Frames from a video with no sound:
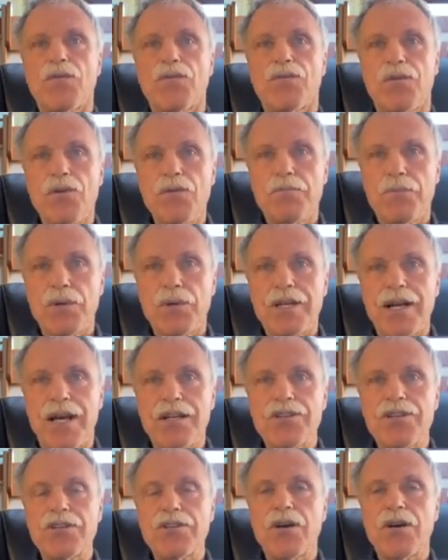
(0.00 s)
Food
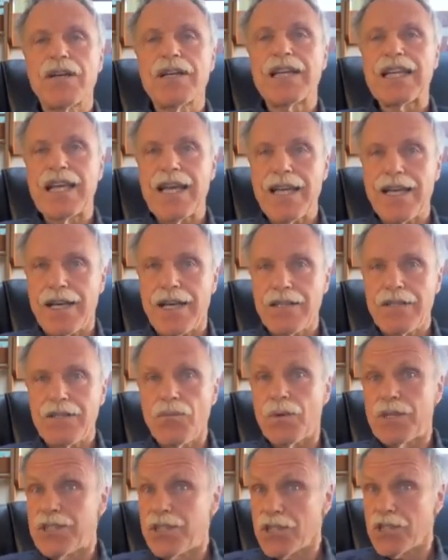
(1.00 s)
production on land,
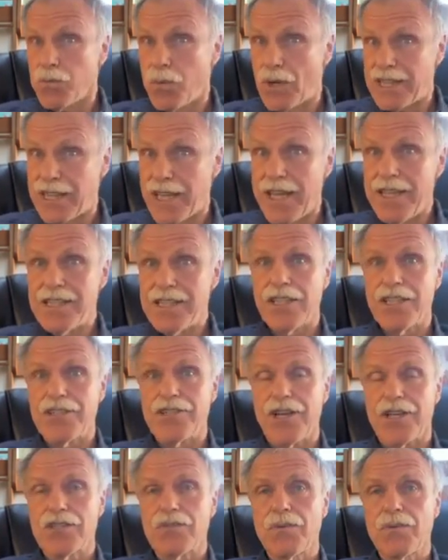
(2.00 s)
which is what they
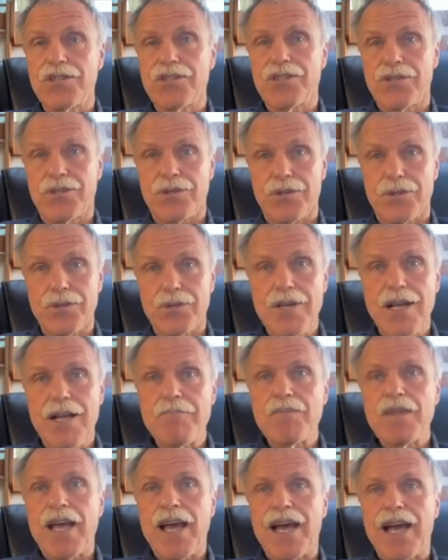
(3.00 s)
suggest we should do,
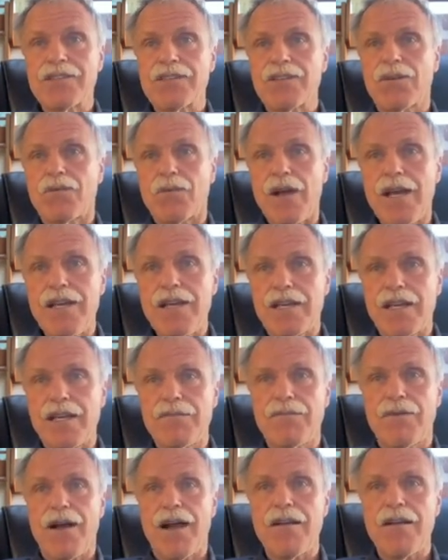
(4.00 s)
has great
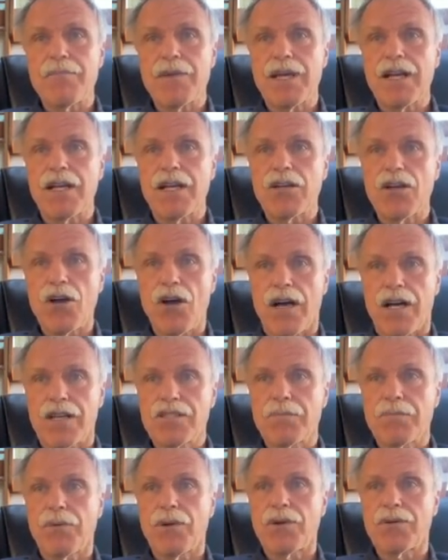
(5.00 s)
environmental
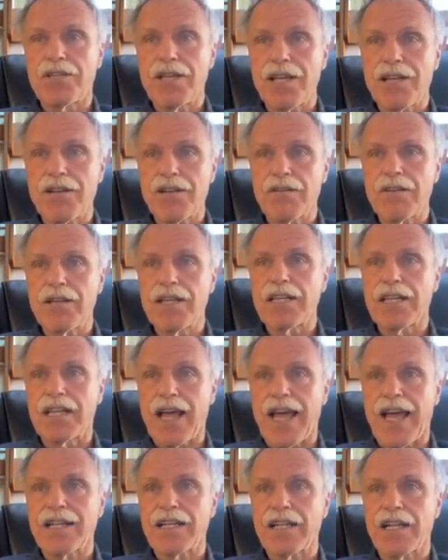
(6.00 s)
costs, particularly
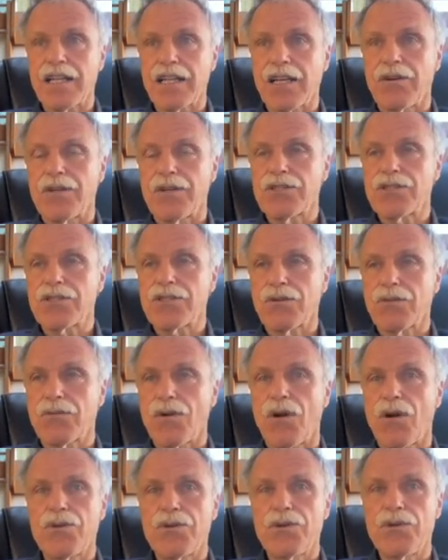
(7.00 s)
land clearance to
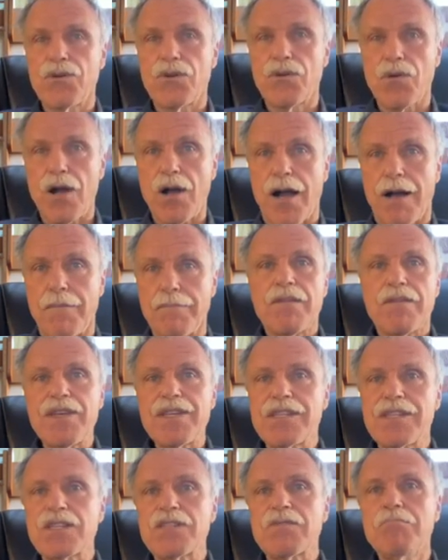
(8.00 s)
grow new crops.
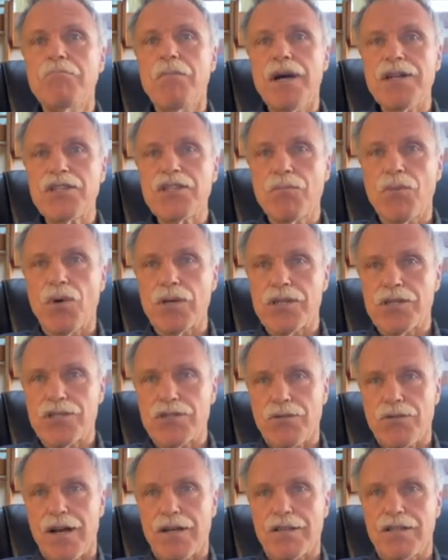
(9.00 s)
This is much more
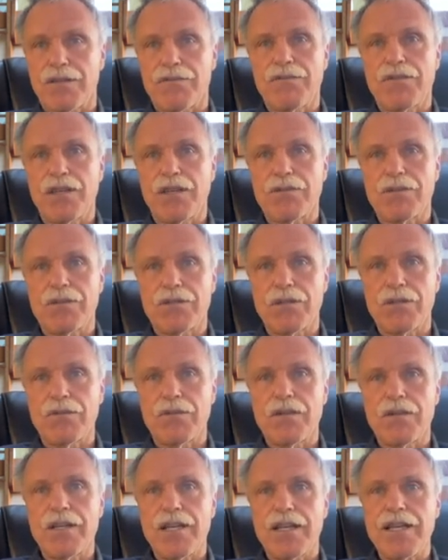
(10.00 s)
destructive
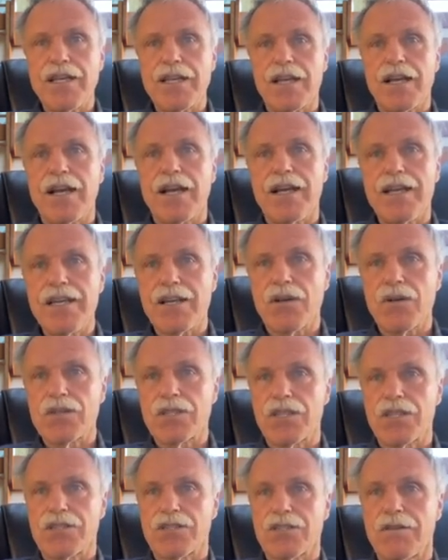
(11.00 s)
to
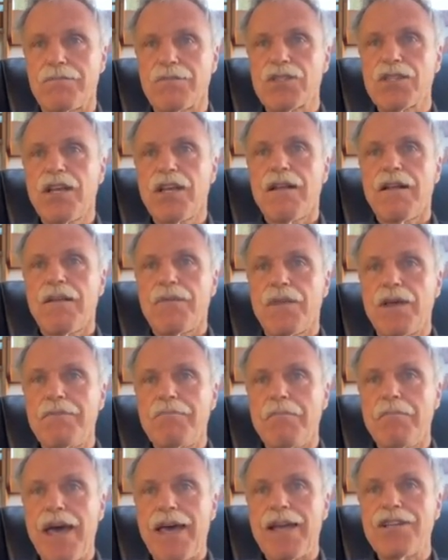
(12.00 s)
ecosystems
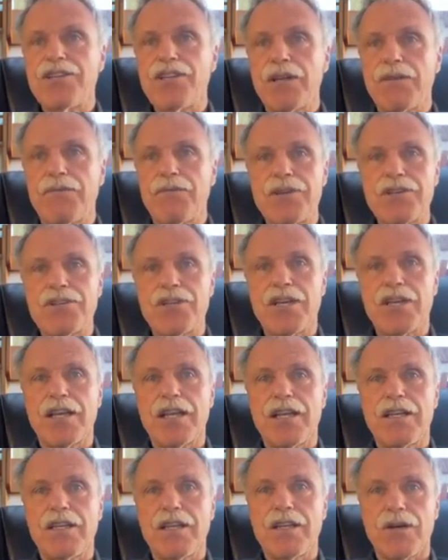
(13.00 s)
than managing fishing
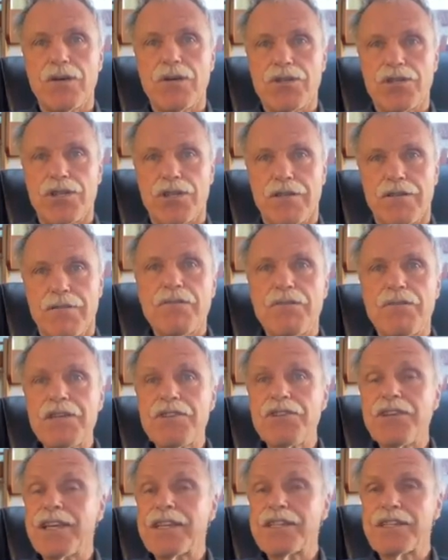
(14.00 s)
in the ocean.
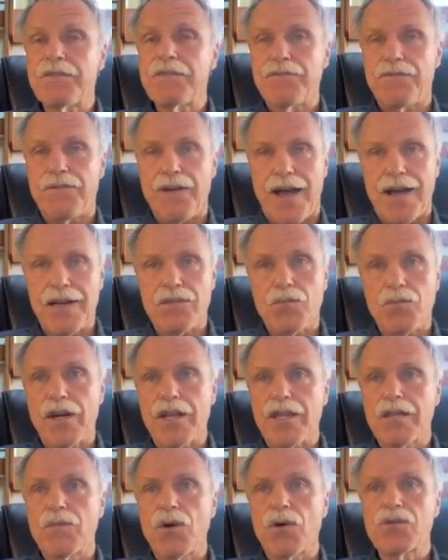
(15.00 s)
Fishing is in fact one
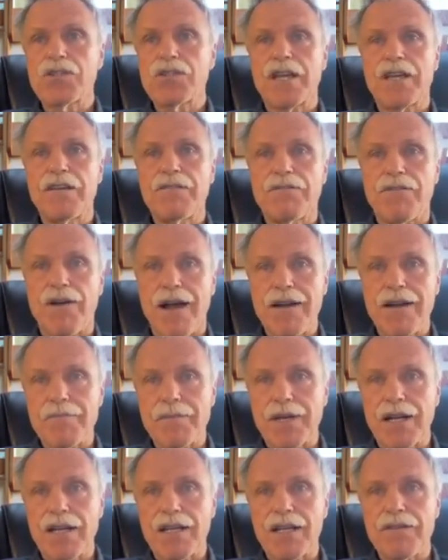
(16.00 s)
of the most
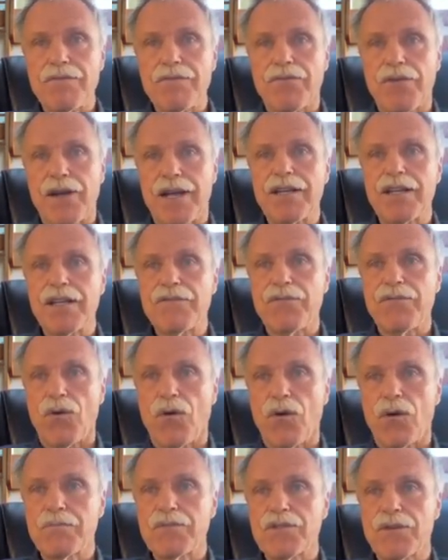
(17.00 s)
environmentally friendly
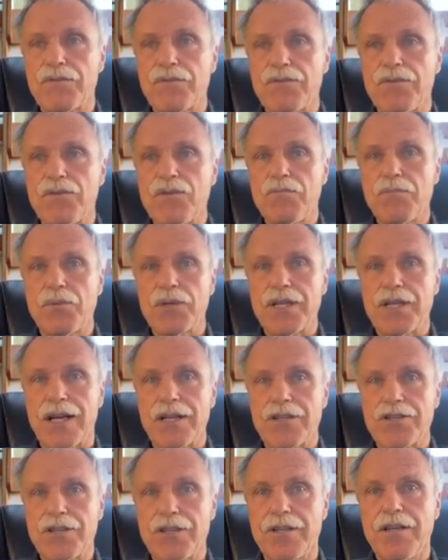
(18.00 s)
forms of food
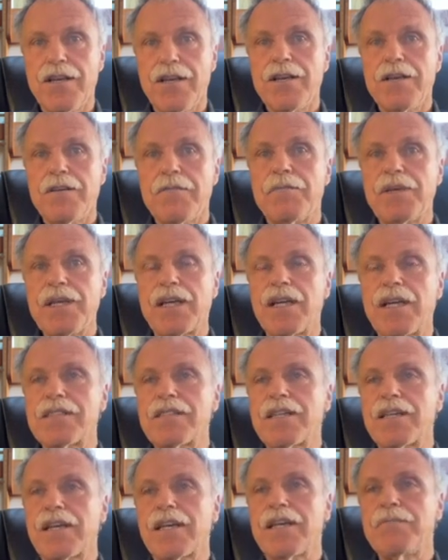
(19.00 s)
production
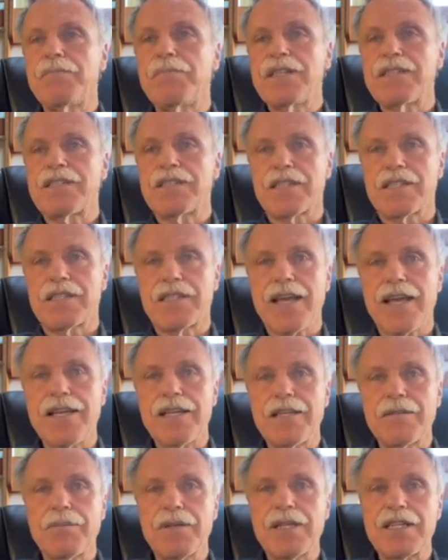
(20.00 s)
because it can be
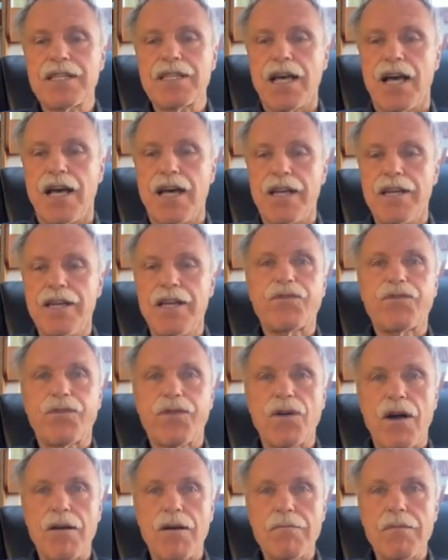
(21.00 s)
sustainably done
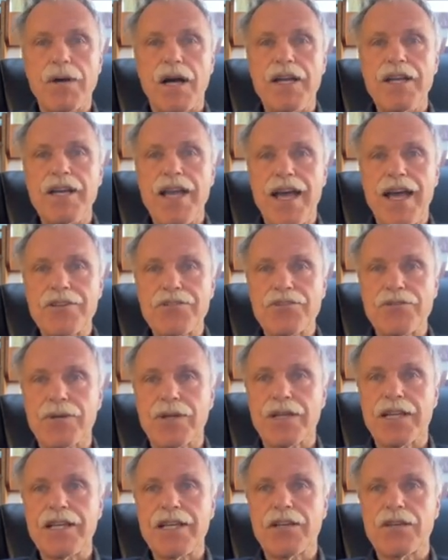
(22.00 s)
from a
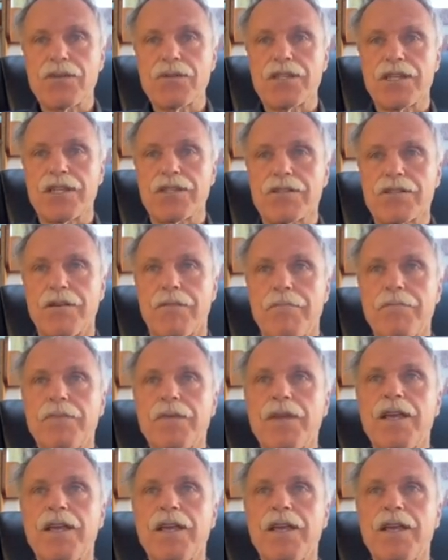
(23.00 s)
natural ecosystem.